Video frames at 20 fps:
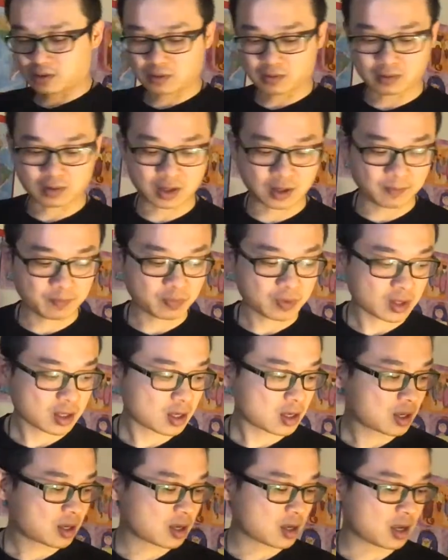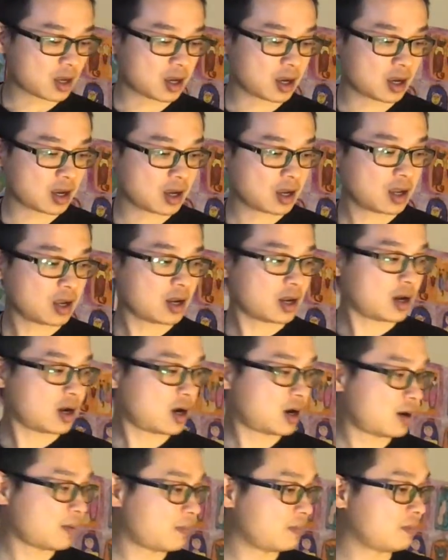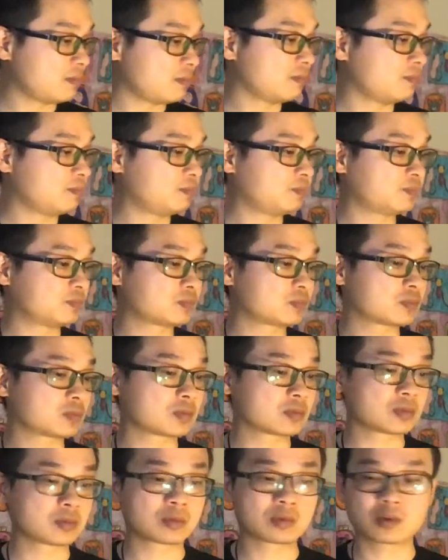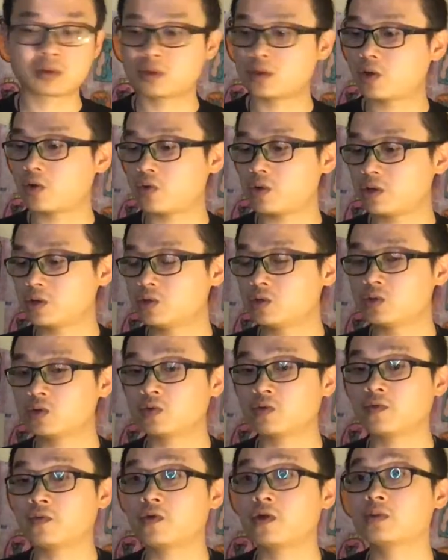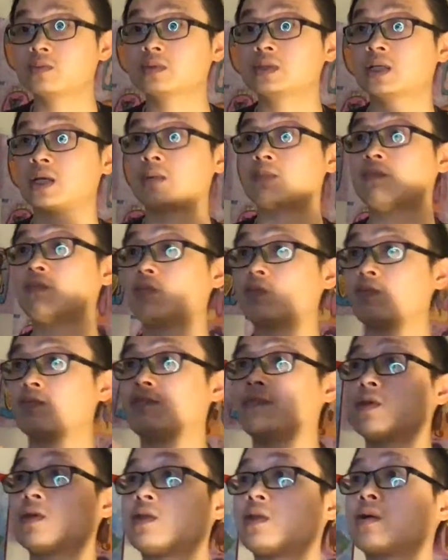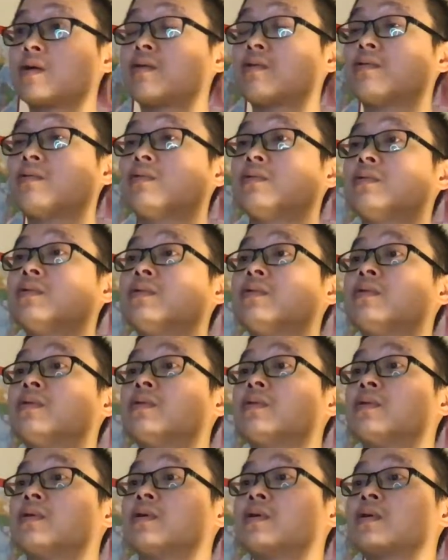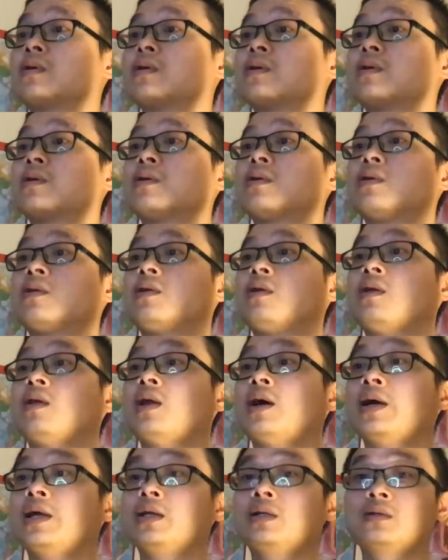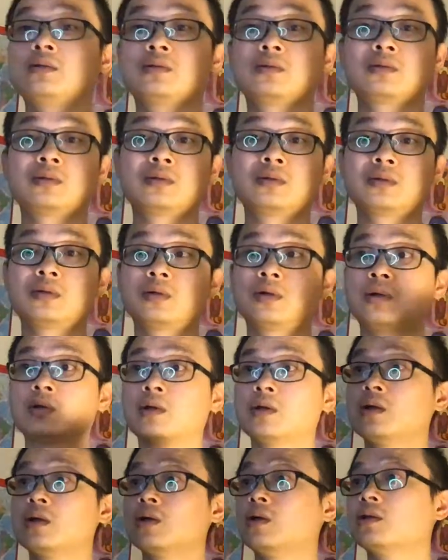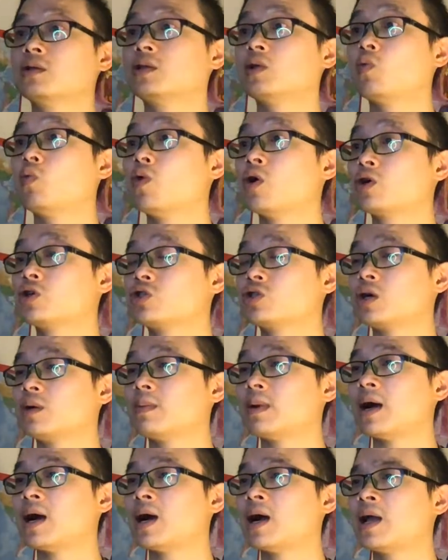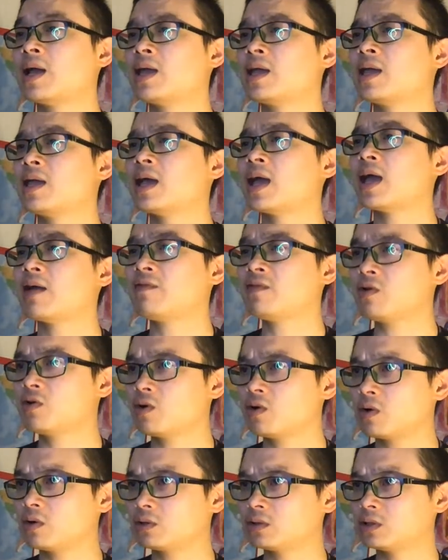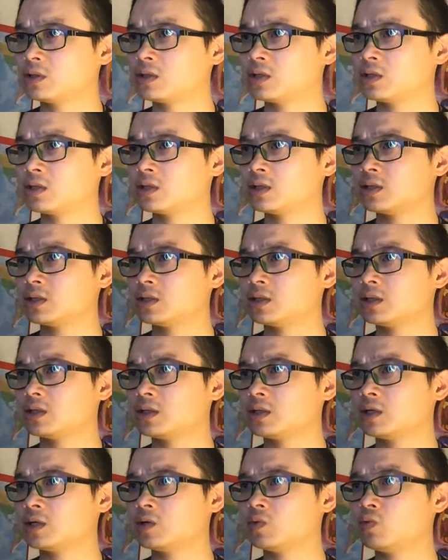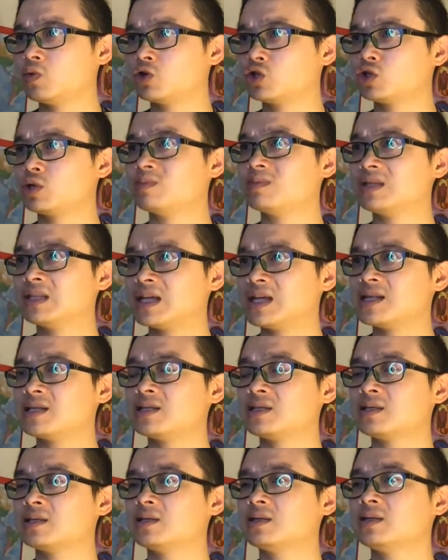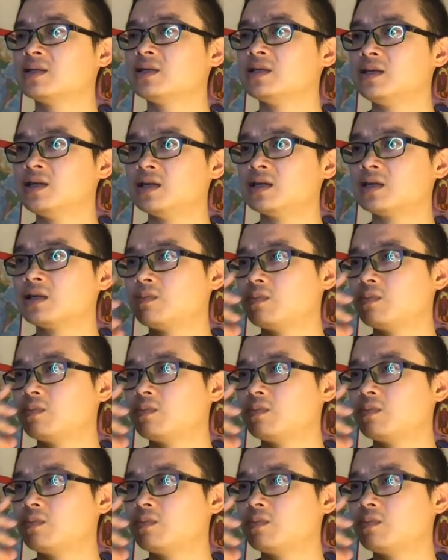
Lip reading: Right. And I'm going to film some video like the workshop. I haven't got the workshop date yet